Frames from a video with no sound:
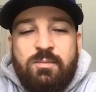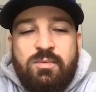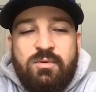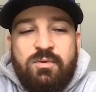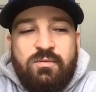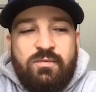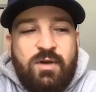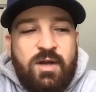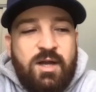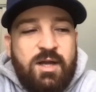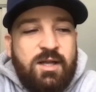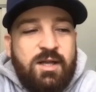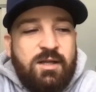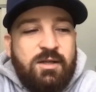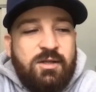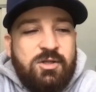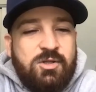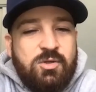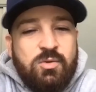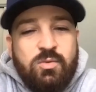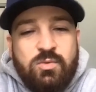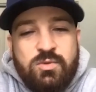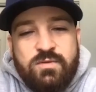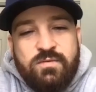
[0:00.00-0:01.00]
providing
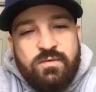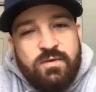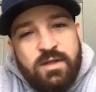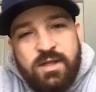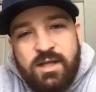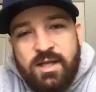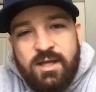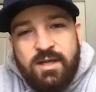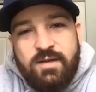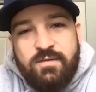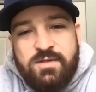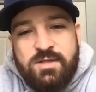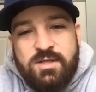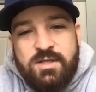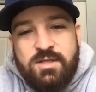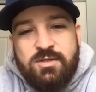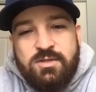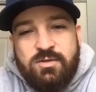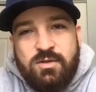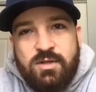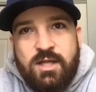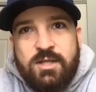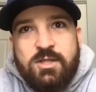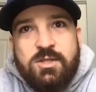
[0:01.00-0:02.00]
use for the NFT.
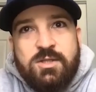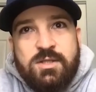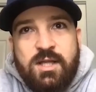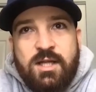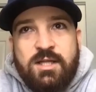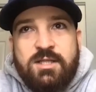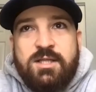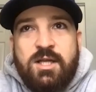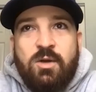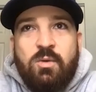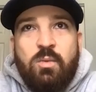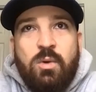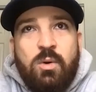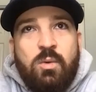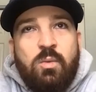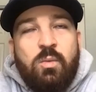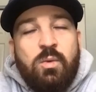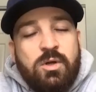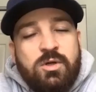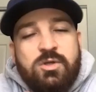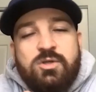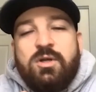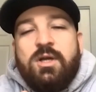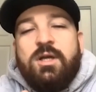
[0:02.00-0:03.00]
So that's like what
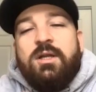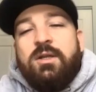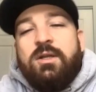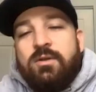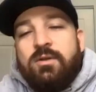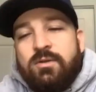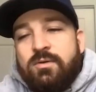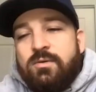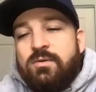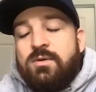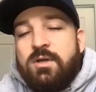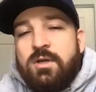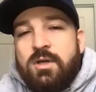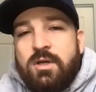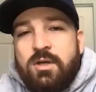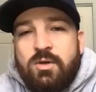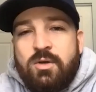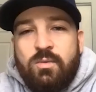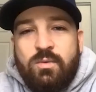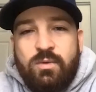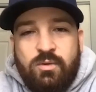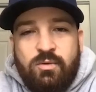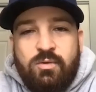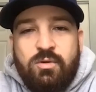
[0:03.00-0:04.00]
we're trying to do
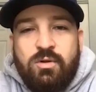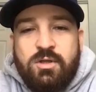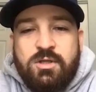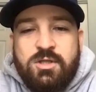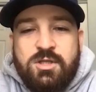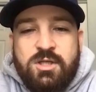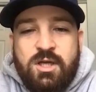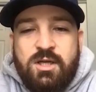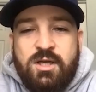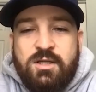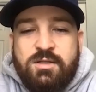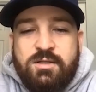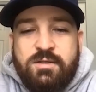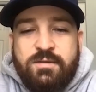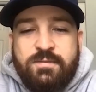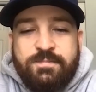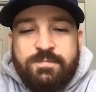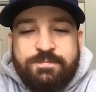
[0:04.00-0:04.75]
with Crooked Giants.